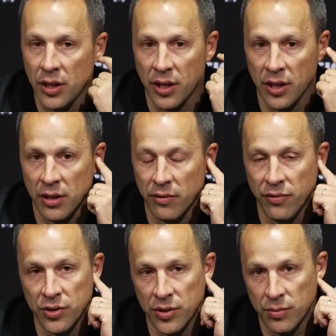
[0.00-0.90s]
think the
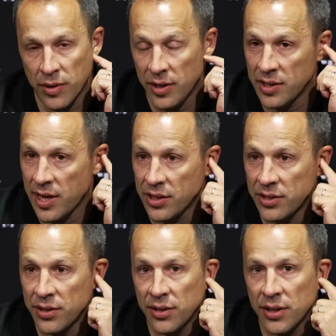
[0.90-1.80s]
officials were a
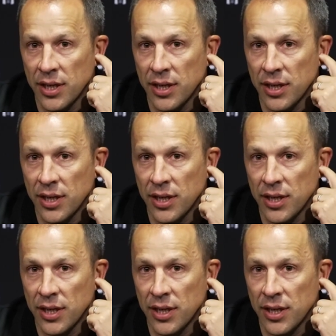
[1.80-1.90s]
disaster,